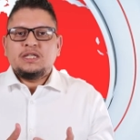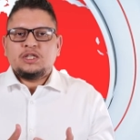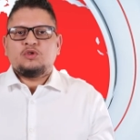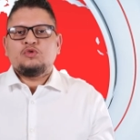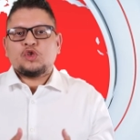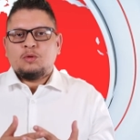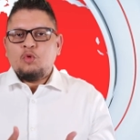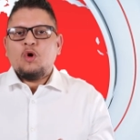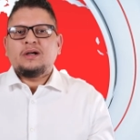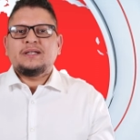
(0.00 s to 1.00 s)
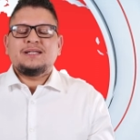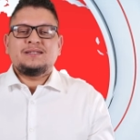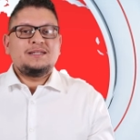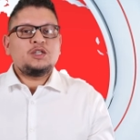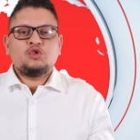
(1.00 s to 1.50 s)
issues, some
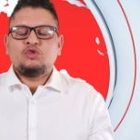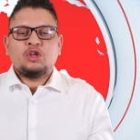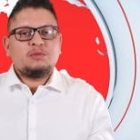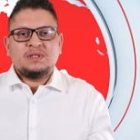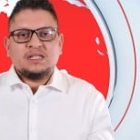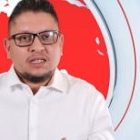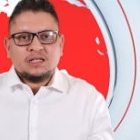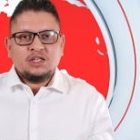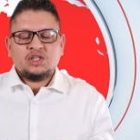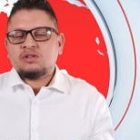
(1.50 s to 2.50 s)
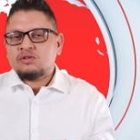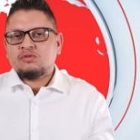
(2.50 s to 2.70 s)
warnings, this should not be in English.